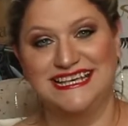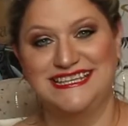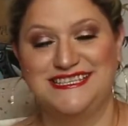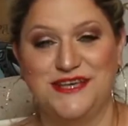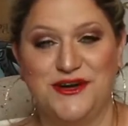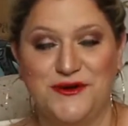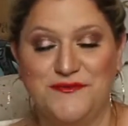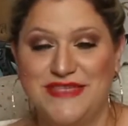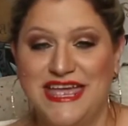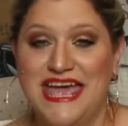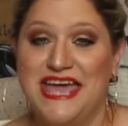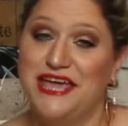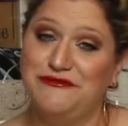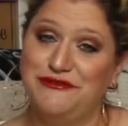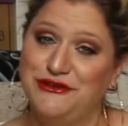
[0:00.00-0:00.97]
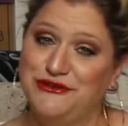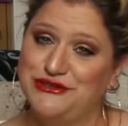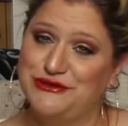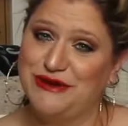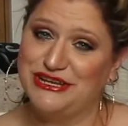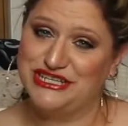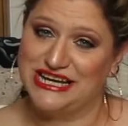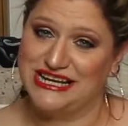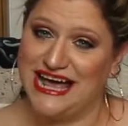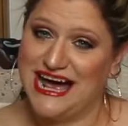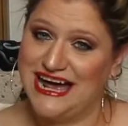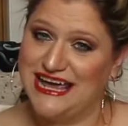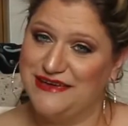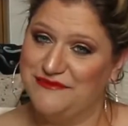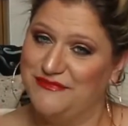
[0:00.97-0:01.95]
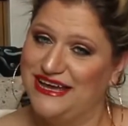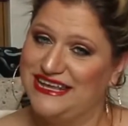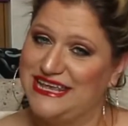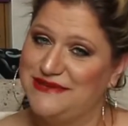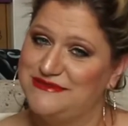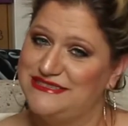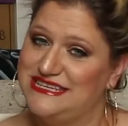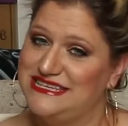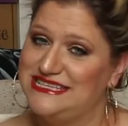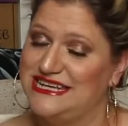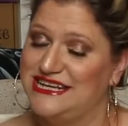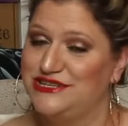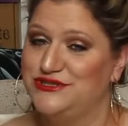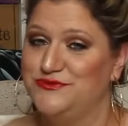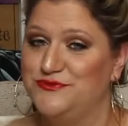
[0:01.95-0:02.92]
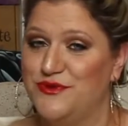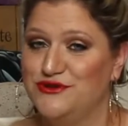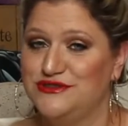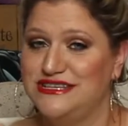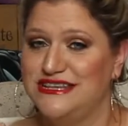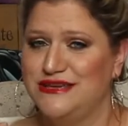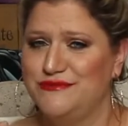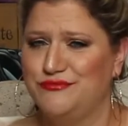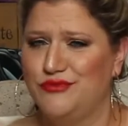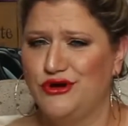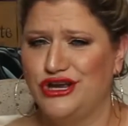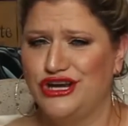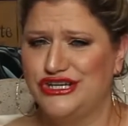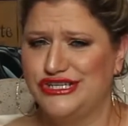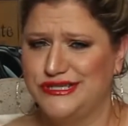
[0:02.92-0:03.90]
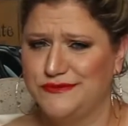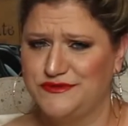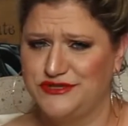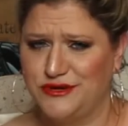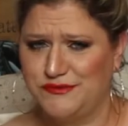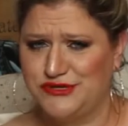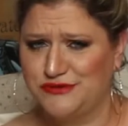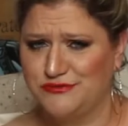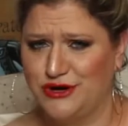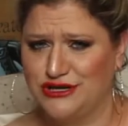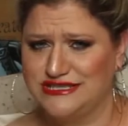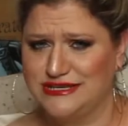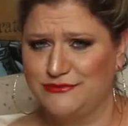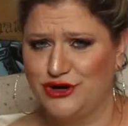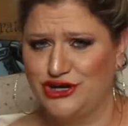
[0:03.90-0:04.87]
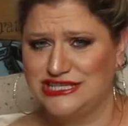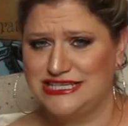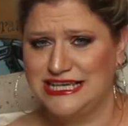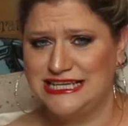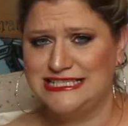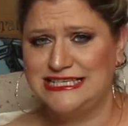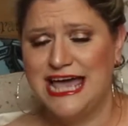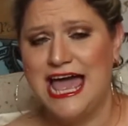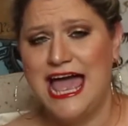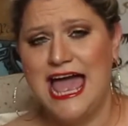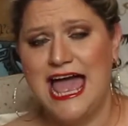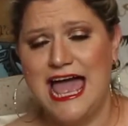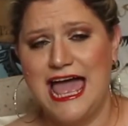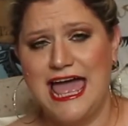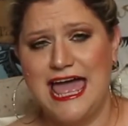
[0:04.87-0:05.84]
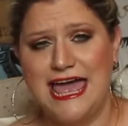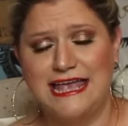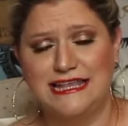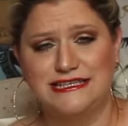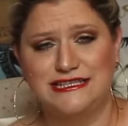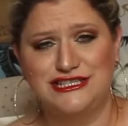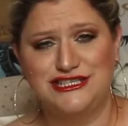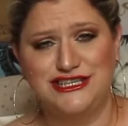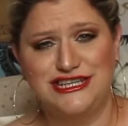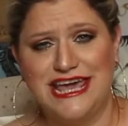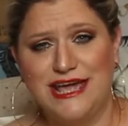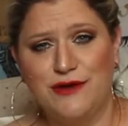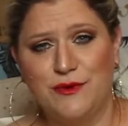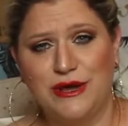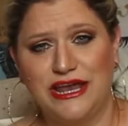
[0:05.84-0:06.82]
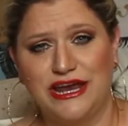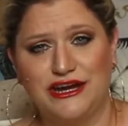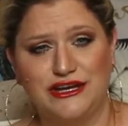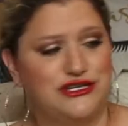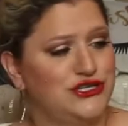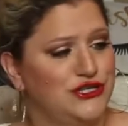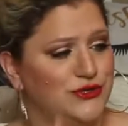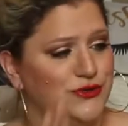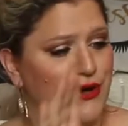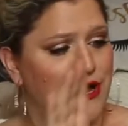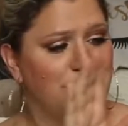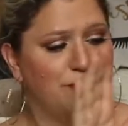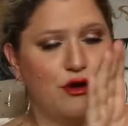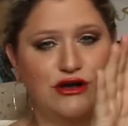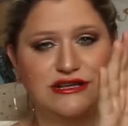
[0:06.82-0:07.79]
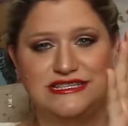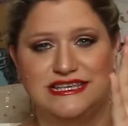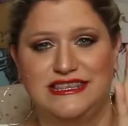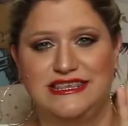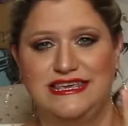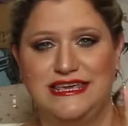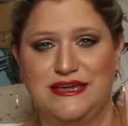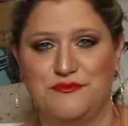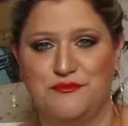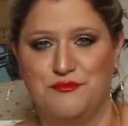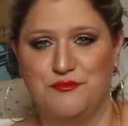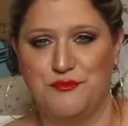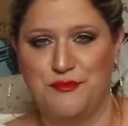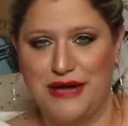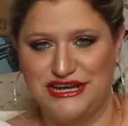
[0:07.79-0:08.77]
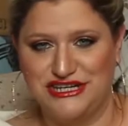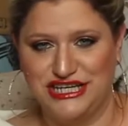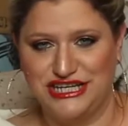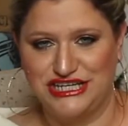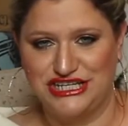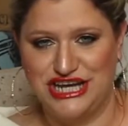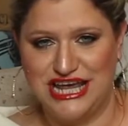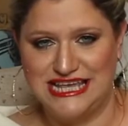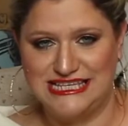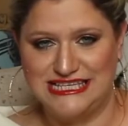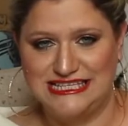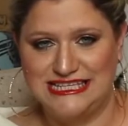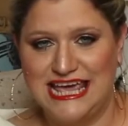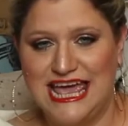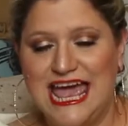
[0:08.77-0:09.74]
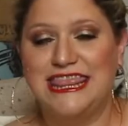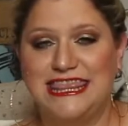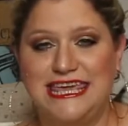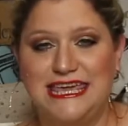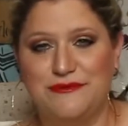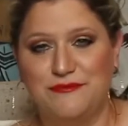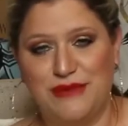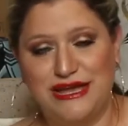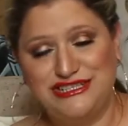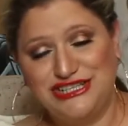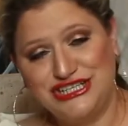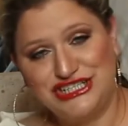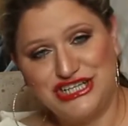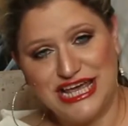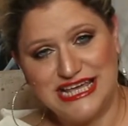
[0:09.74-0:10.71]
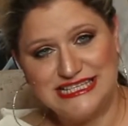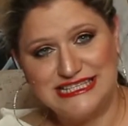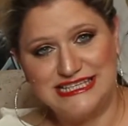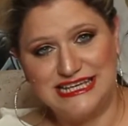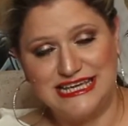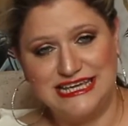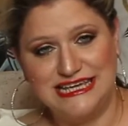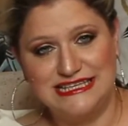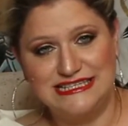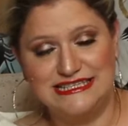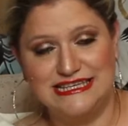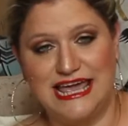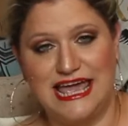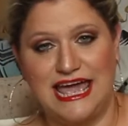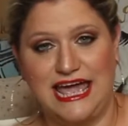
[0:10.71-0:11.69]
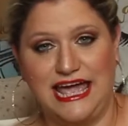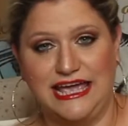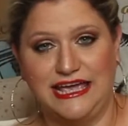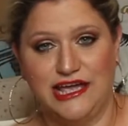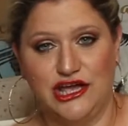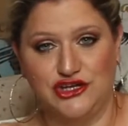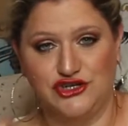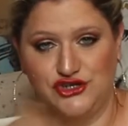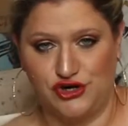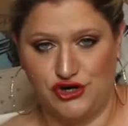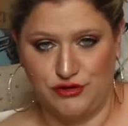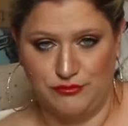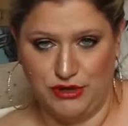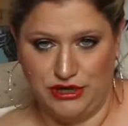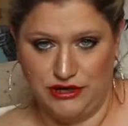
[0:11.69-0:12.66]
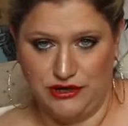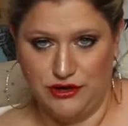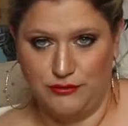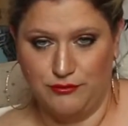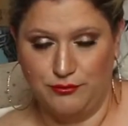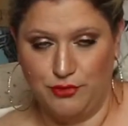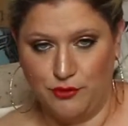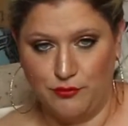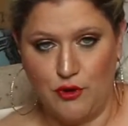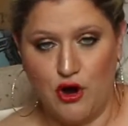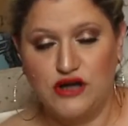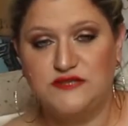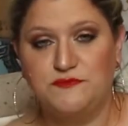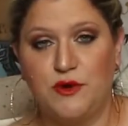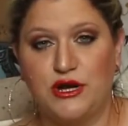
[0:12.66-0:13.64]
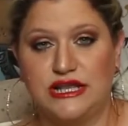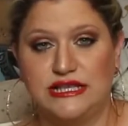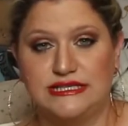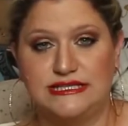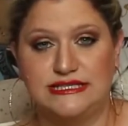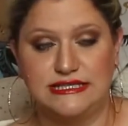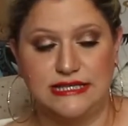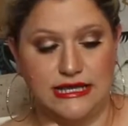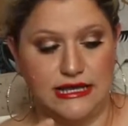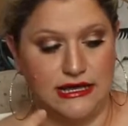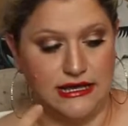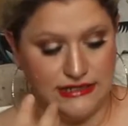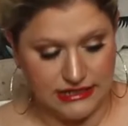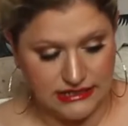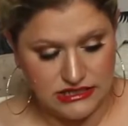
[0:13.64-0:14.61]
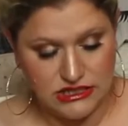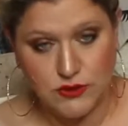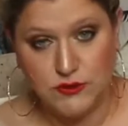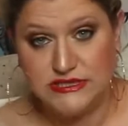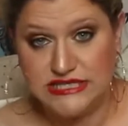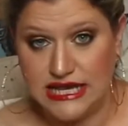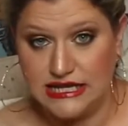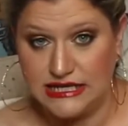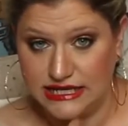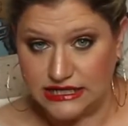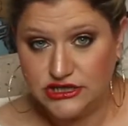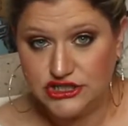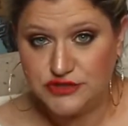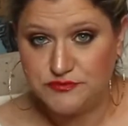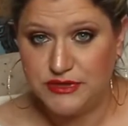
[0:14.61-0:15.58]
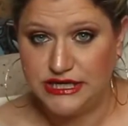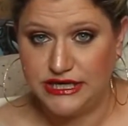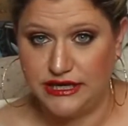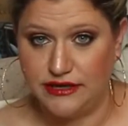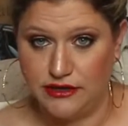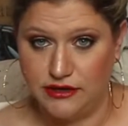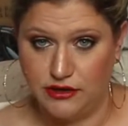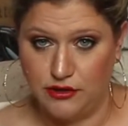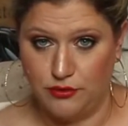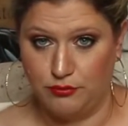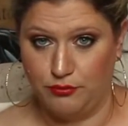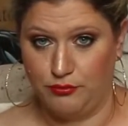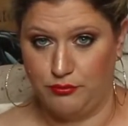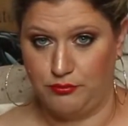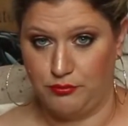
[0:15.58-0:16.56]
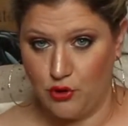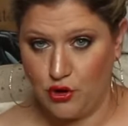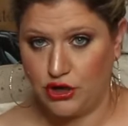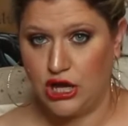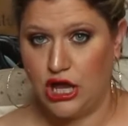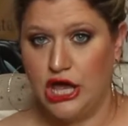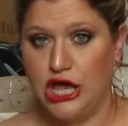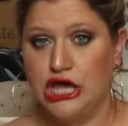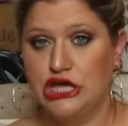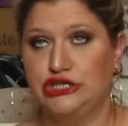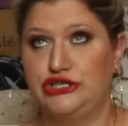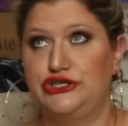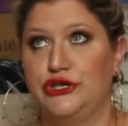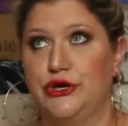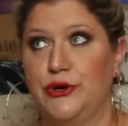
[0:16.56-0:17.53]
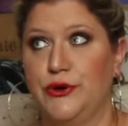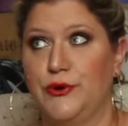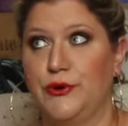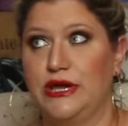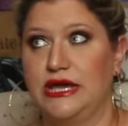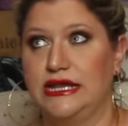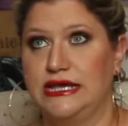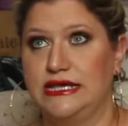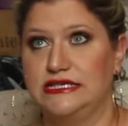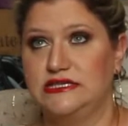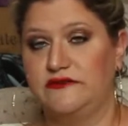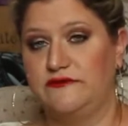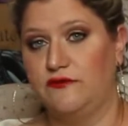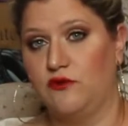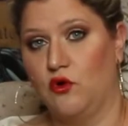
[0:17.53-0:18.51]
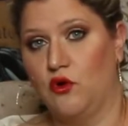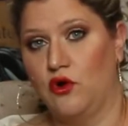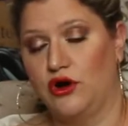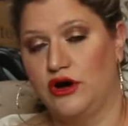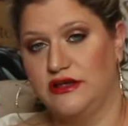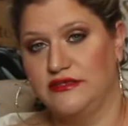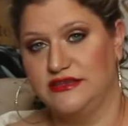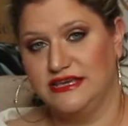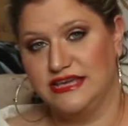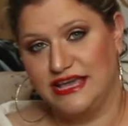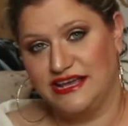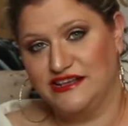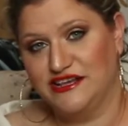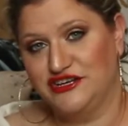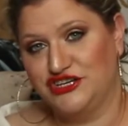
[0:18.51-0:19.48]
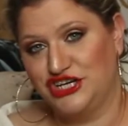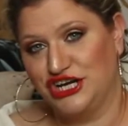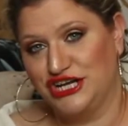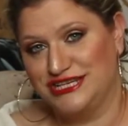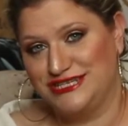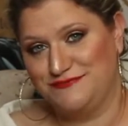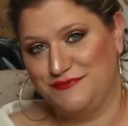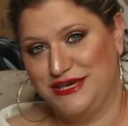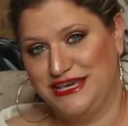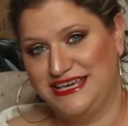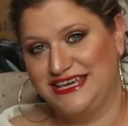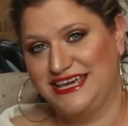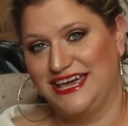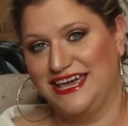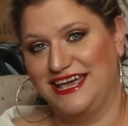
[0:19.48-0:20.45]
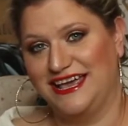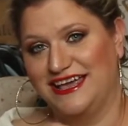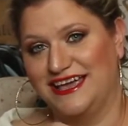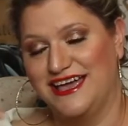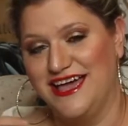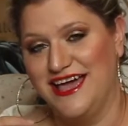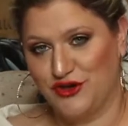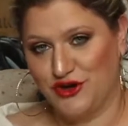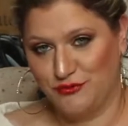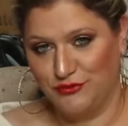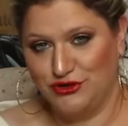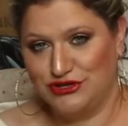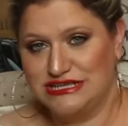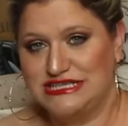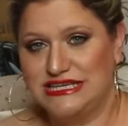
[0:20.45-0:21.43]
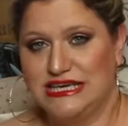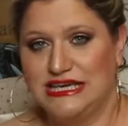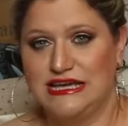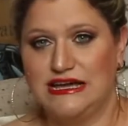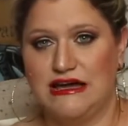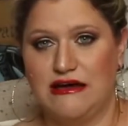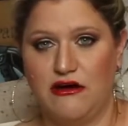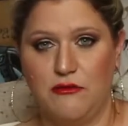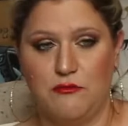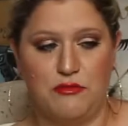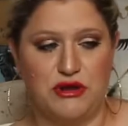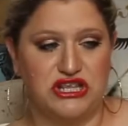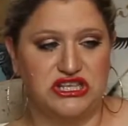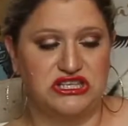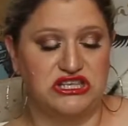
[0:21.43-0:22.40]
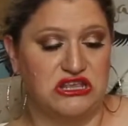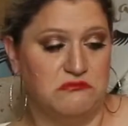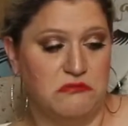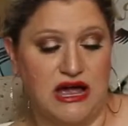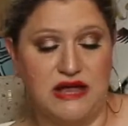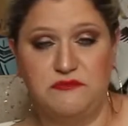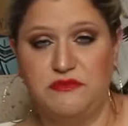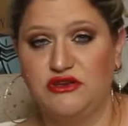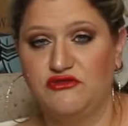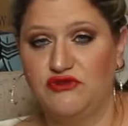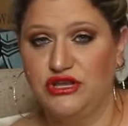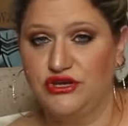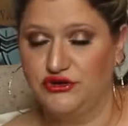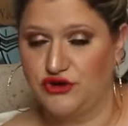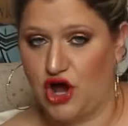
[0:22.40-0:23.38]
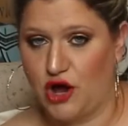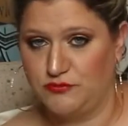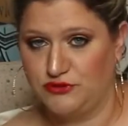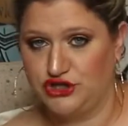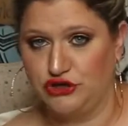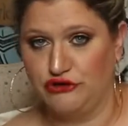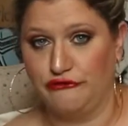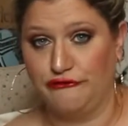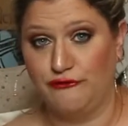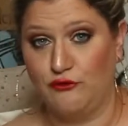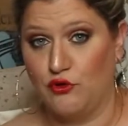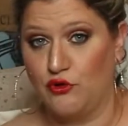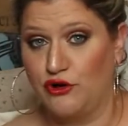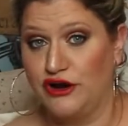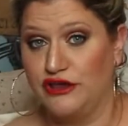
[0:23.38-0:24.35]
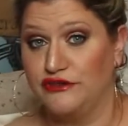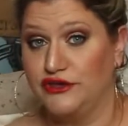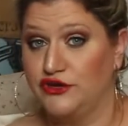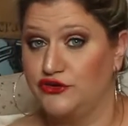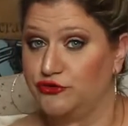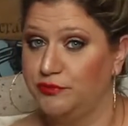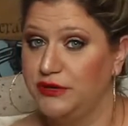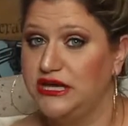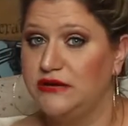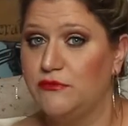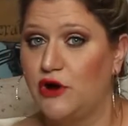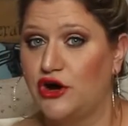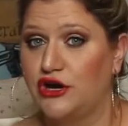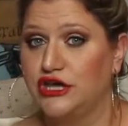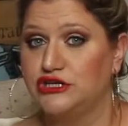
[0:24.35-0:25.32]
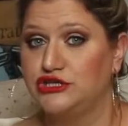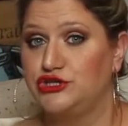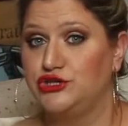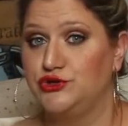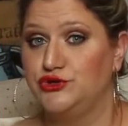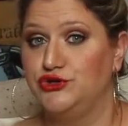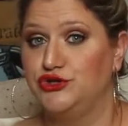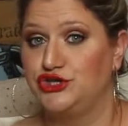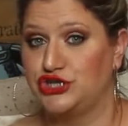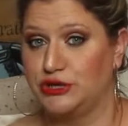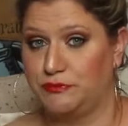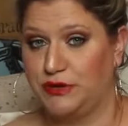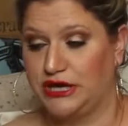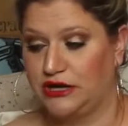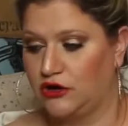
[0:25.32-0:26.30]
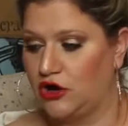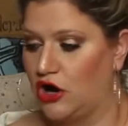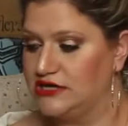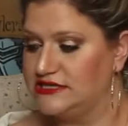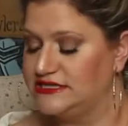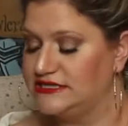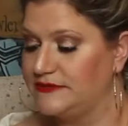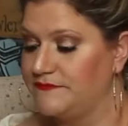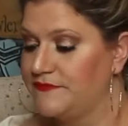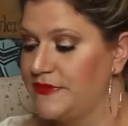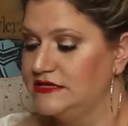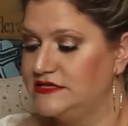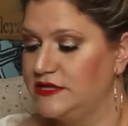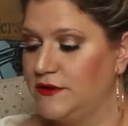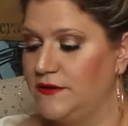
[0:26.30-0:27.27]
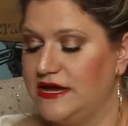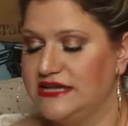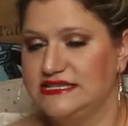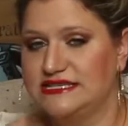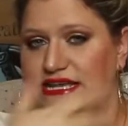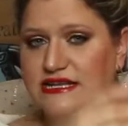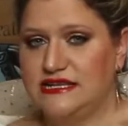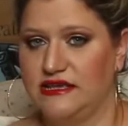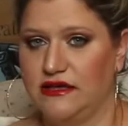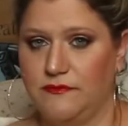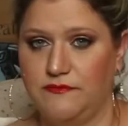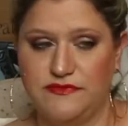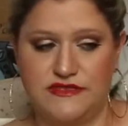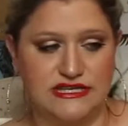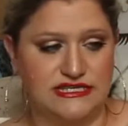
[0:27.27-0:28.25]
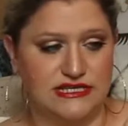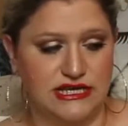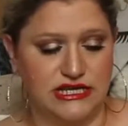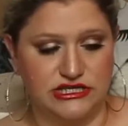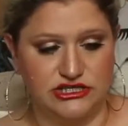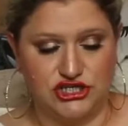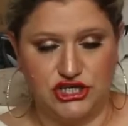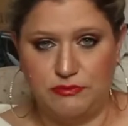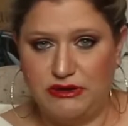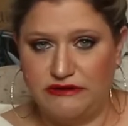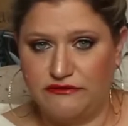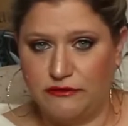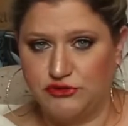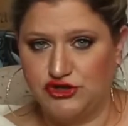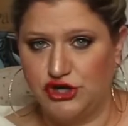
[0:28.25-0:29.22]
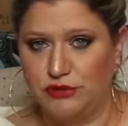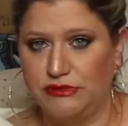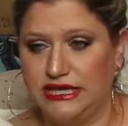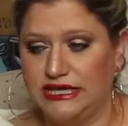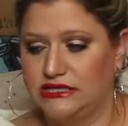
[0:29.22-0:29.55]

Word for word: So if you're new to my channel, hi, my name is Cece and I do mostly bookish subscription box unboxings, and today we're here to unbox the Magic Chest. The Magic Chest is a German book box, but it includes an English-speaking book, so it is for the English-speaking community, but it might be a really good option for the European market due to shipping costs. So as I said, this is shipping from Germany.